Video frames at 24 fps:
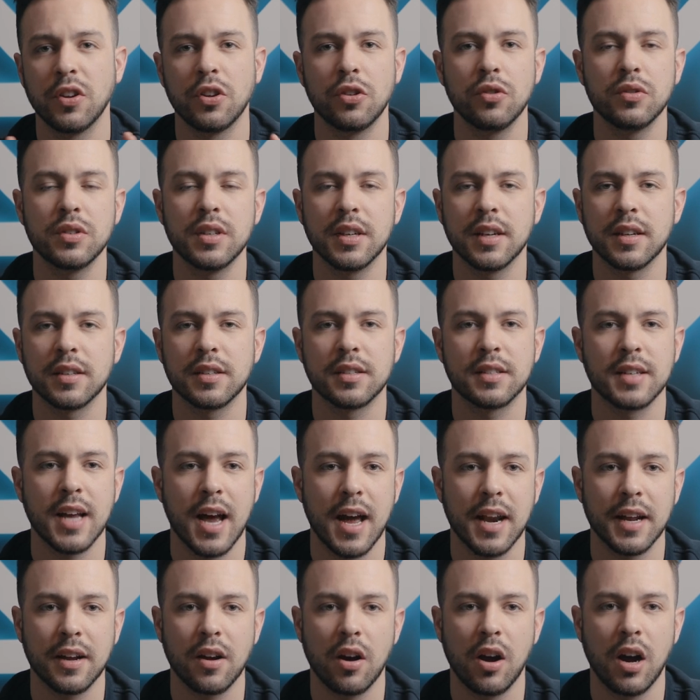you're using a
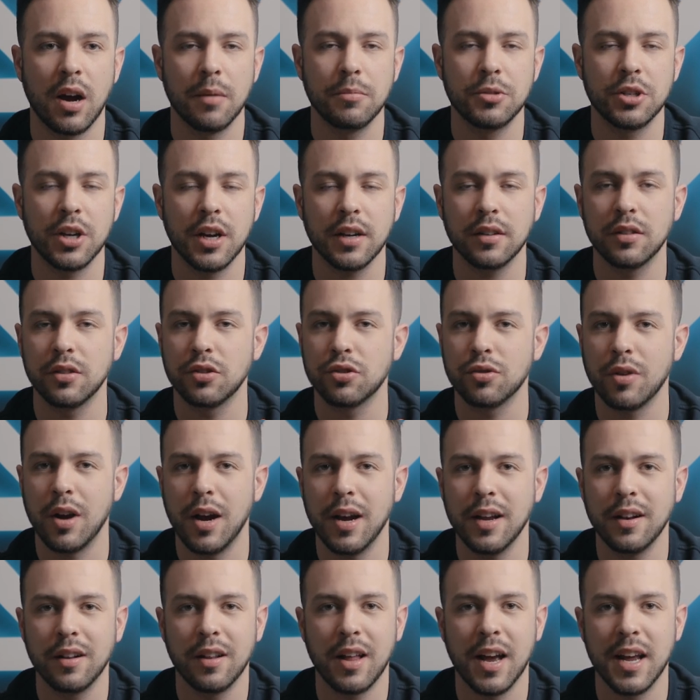static object,
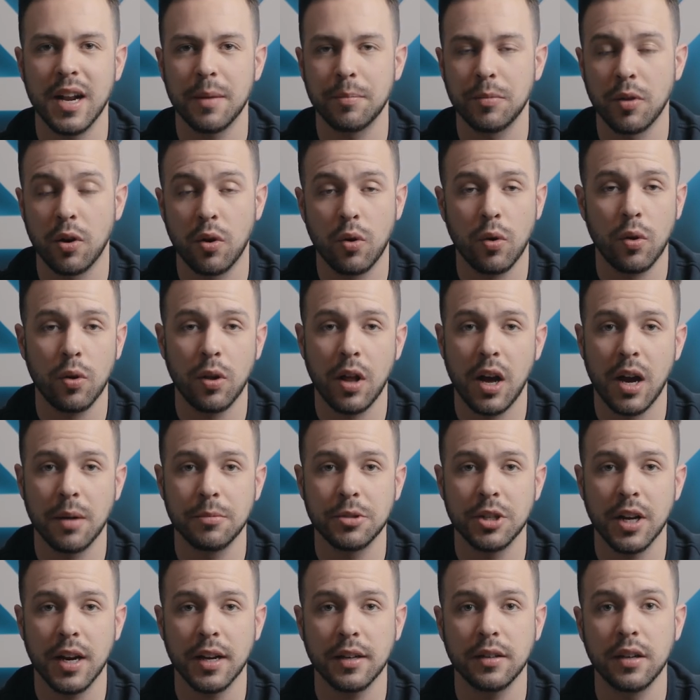try and line up the whole
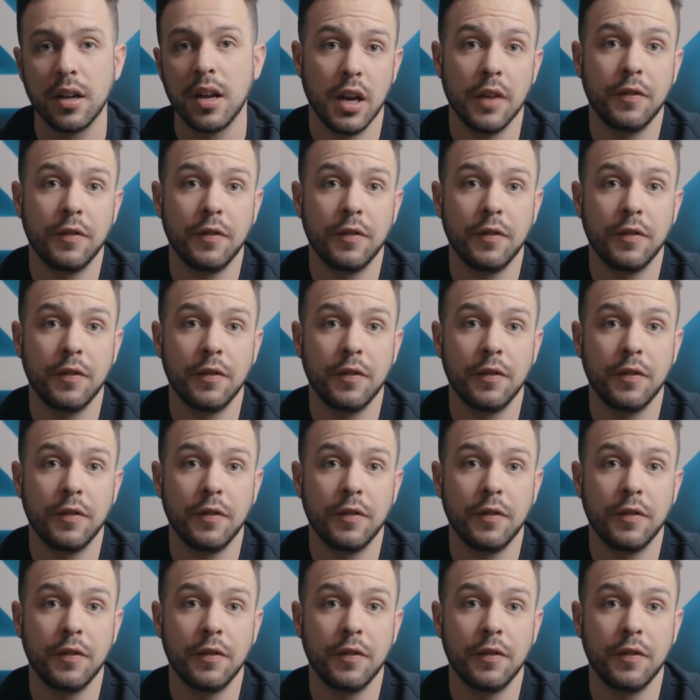object.